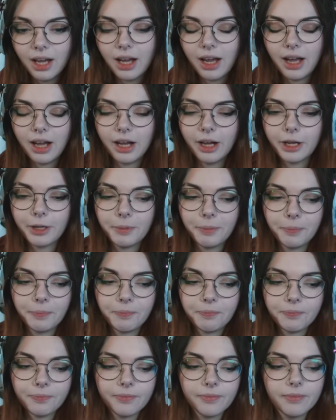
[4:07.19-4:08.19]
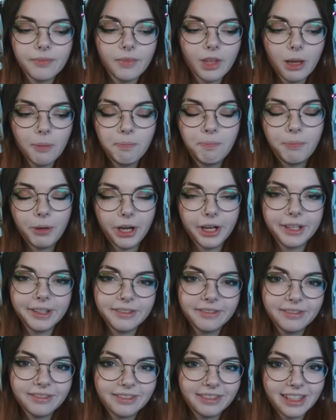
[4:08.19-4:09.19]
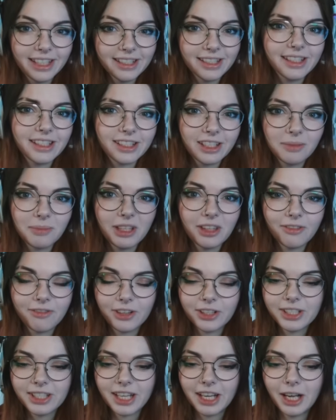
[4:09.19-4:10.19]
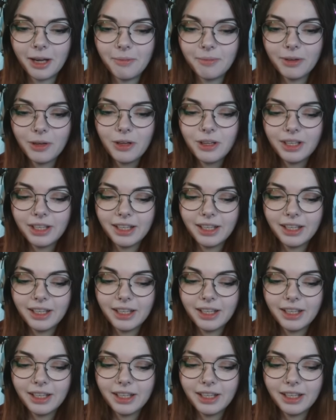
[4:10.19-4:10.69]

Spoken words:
But this is going to be the first time